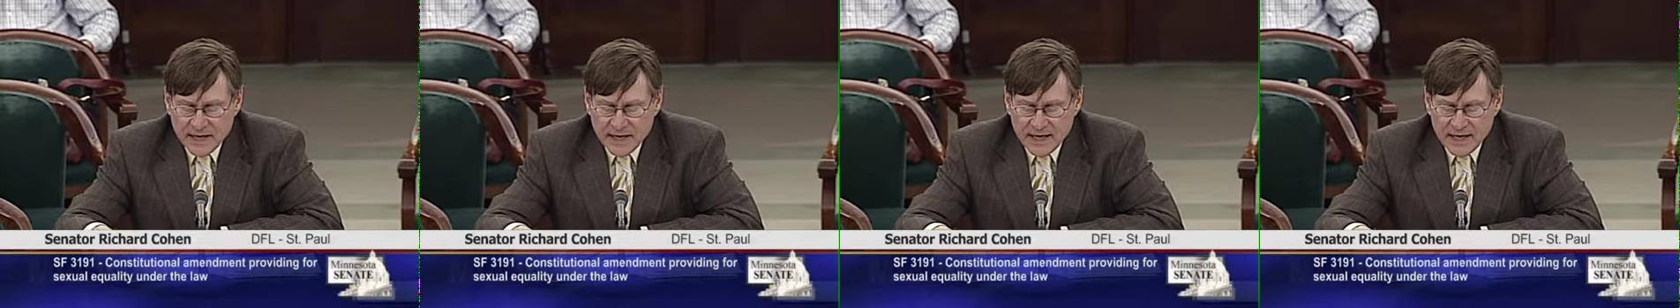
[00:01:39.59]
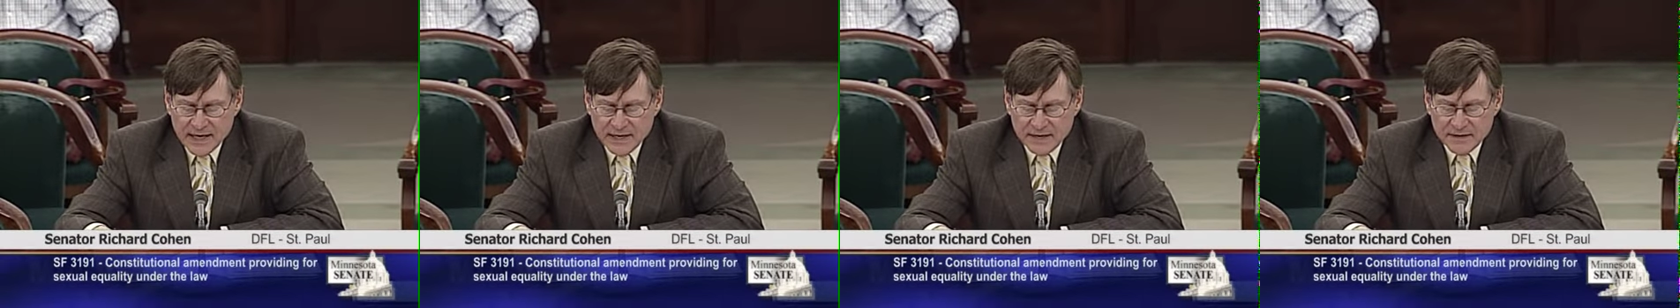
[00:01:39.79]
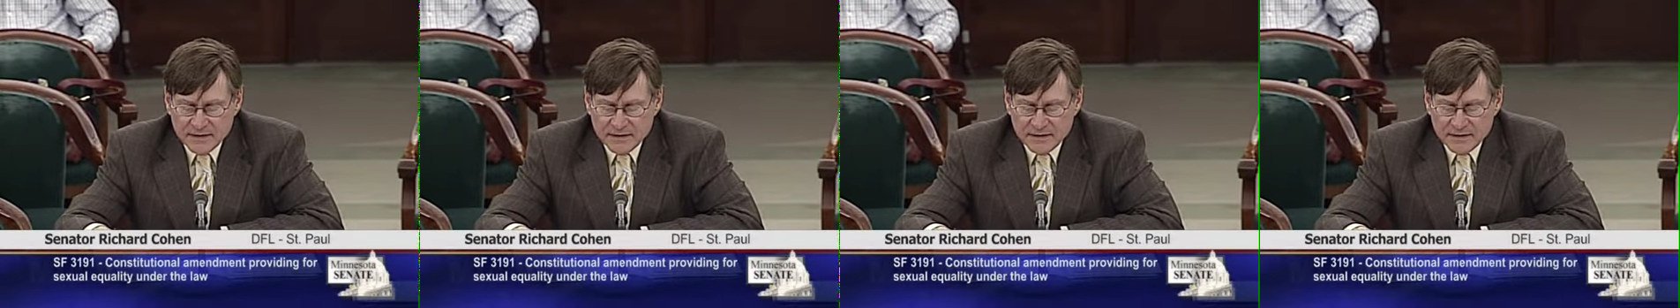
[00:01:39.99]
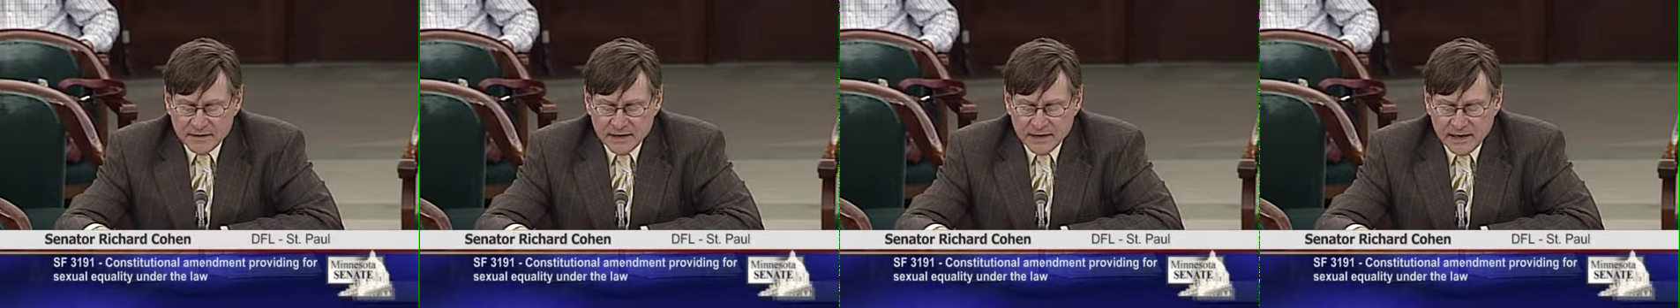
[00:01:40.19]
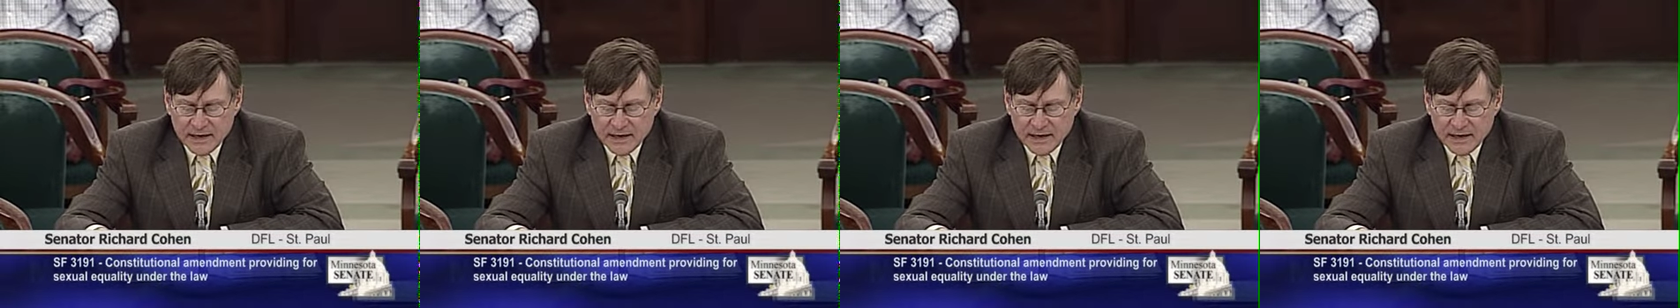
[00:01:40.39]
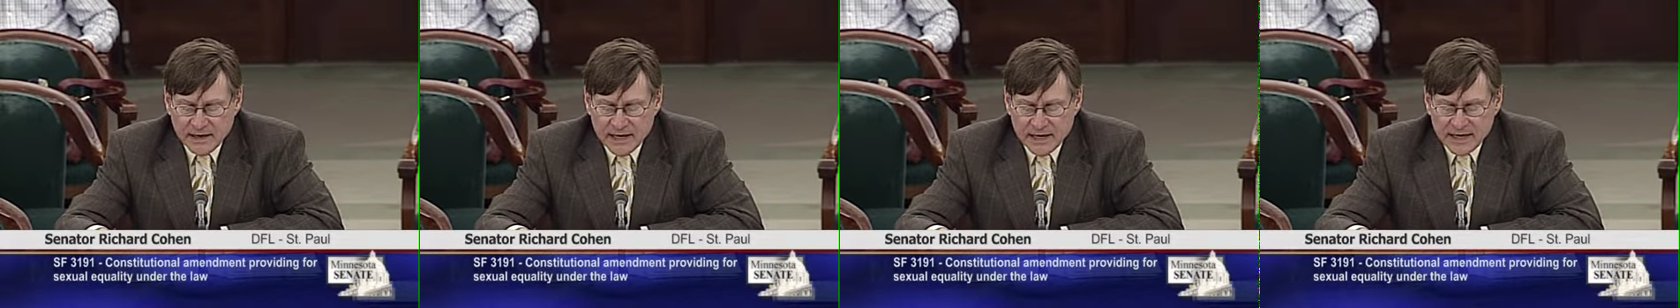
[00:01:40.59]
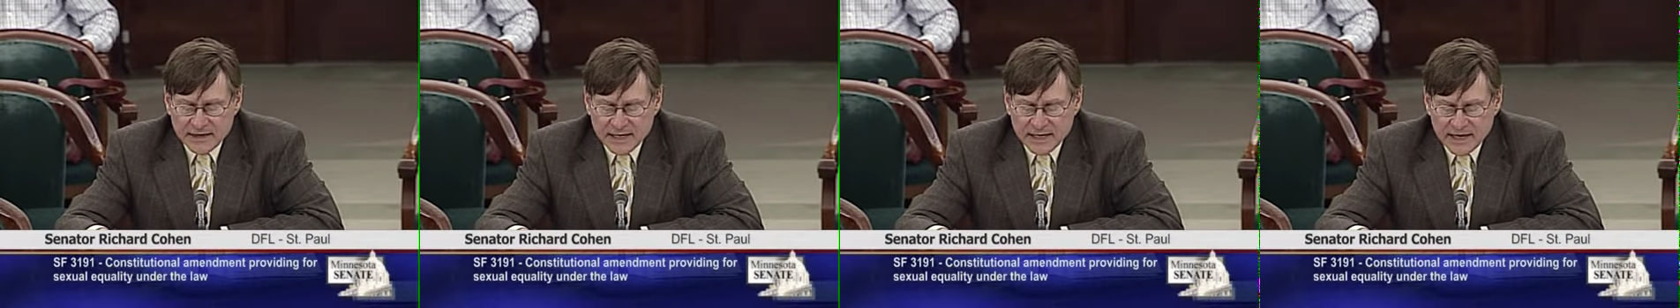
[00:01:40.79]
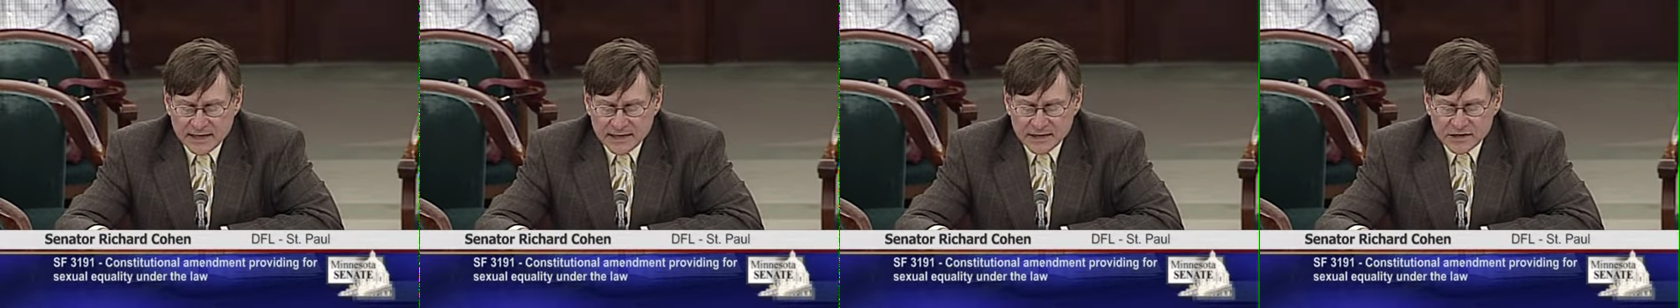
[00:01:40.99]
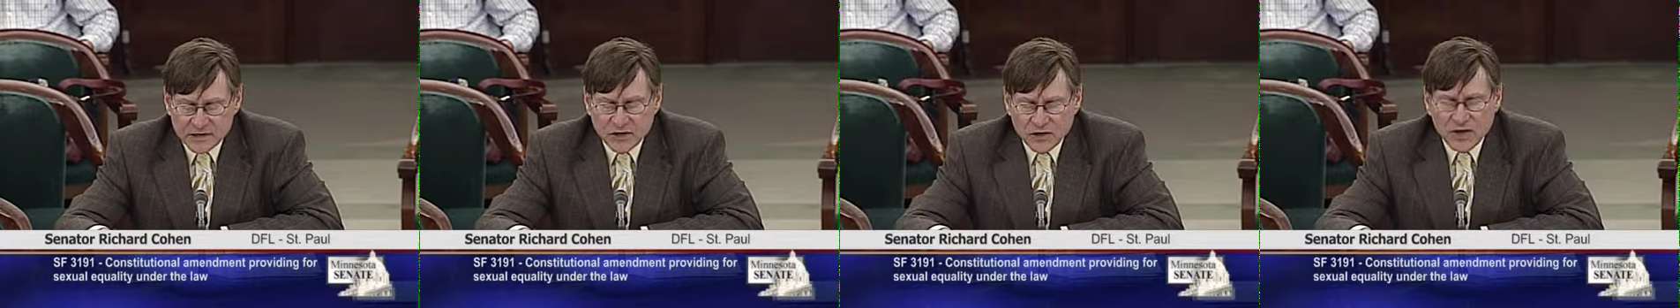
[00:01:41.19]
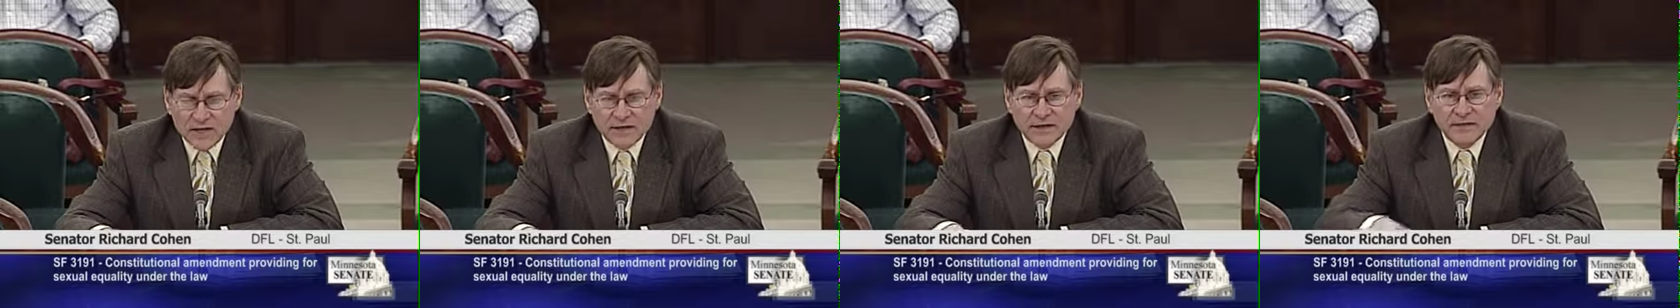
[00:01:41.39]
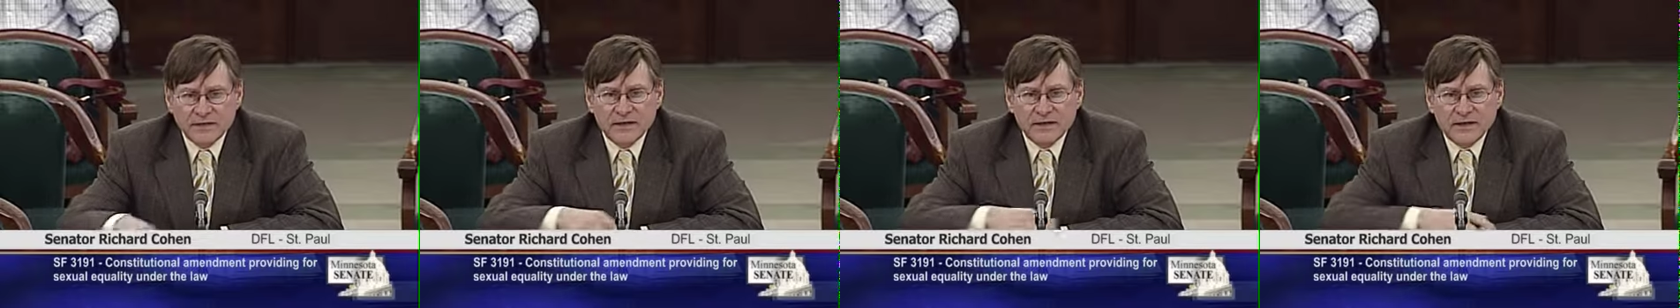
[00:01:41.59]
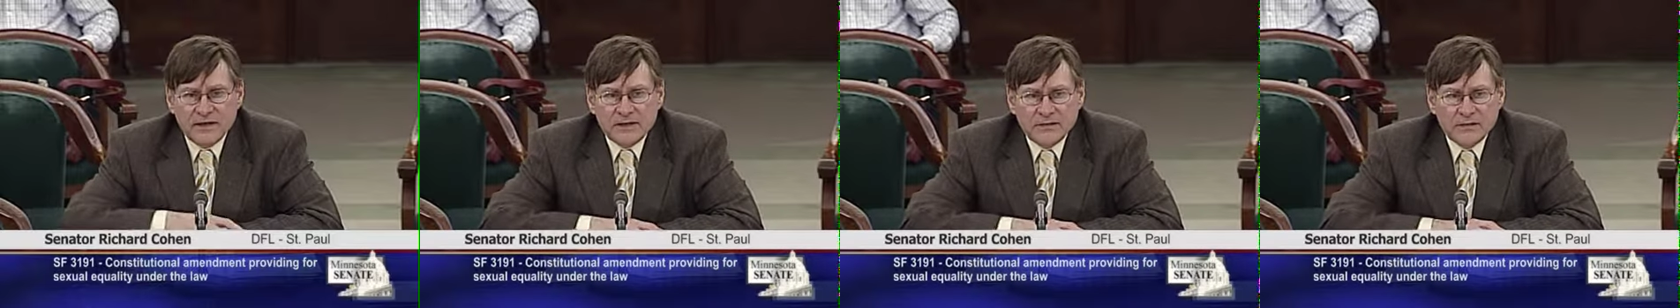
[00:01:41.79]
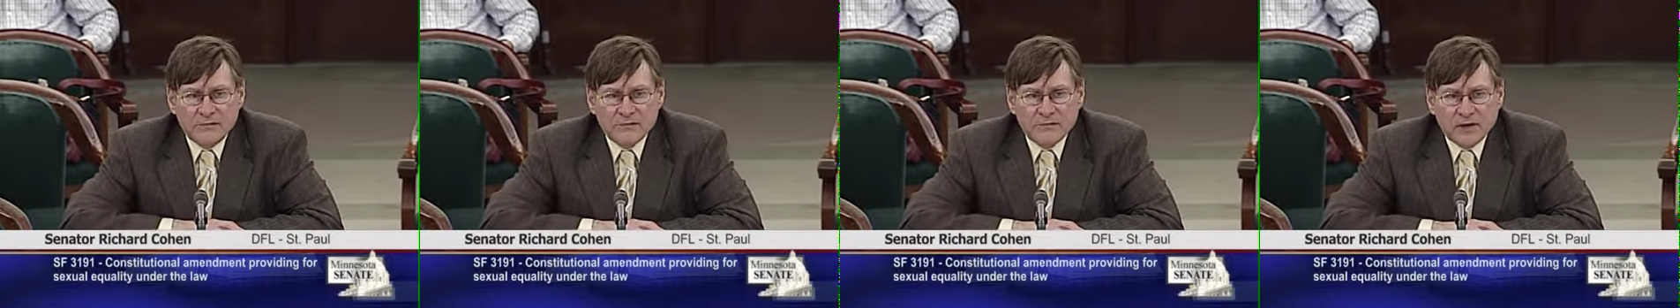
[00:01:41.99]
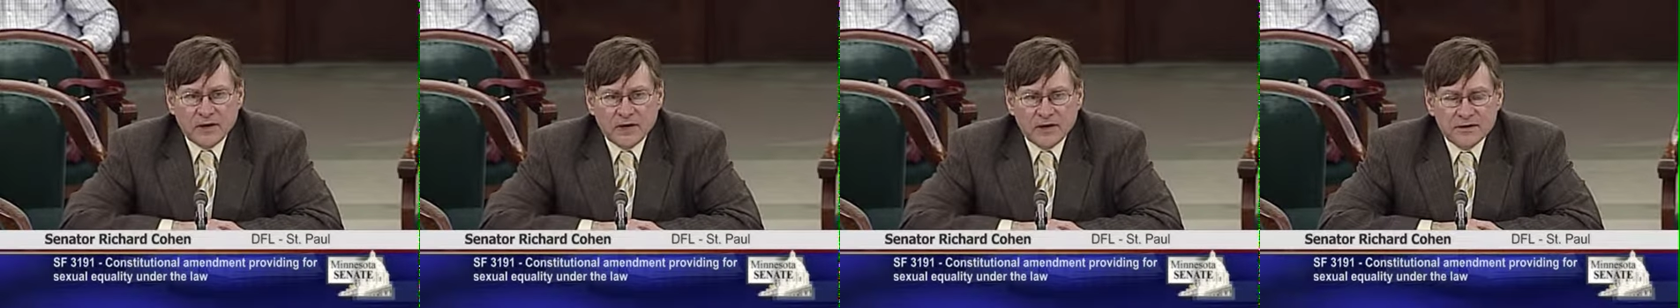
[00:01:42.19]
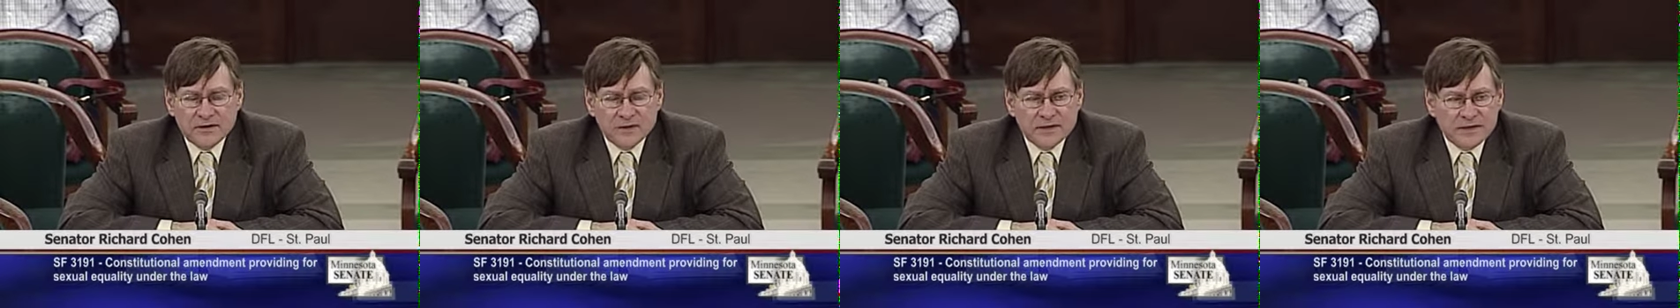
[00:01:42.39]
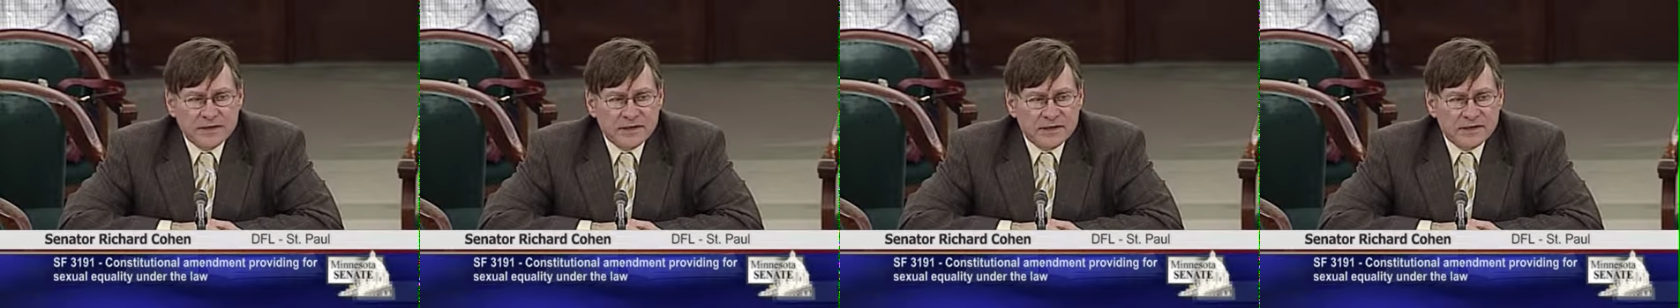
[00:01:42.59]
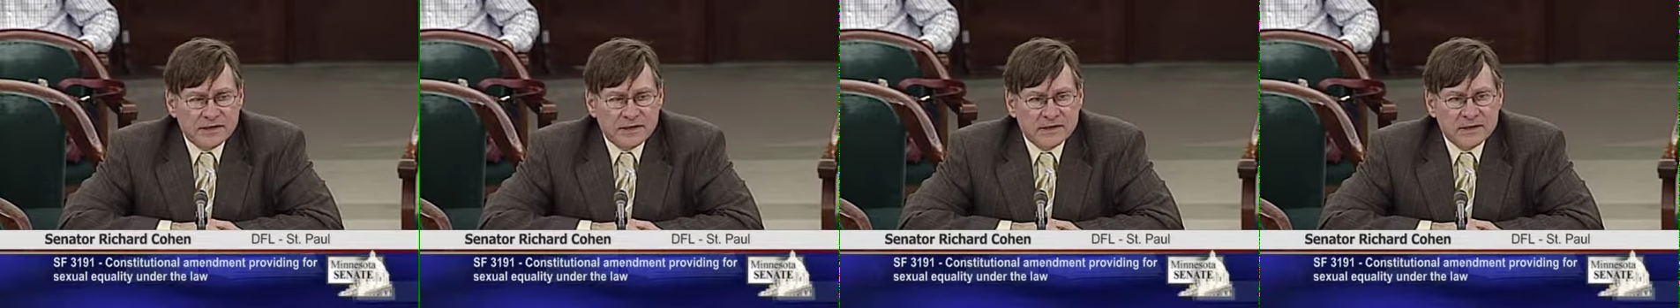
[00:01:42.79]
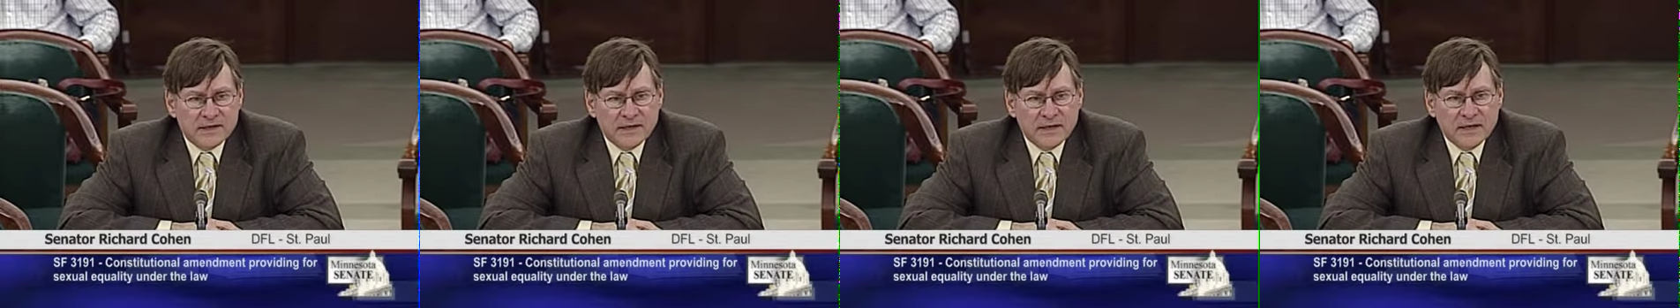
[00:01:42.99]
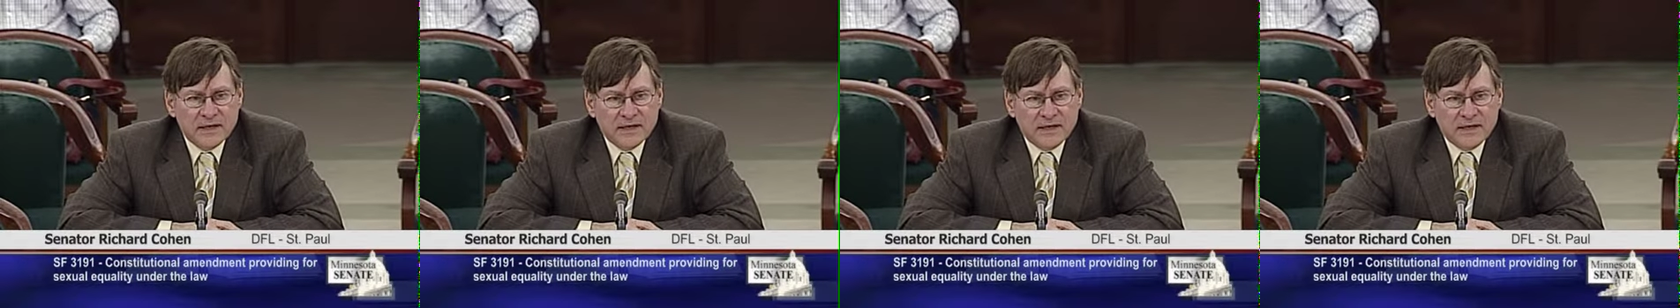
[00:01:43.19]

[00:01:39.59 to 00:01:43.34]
And I had not sought a hearing prior to this.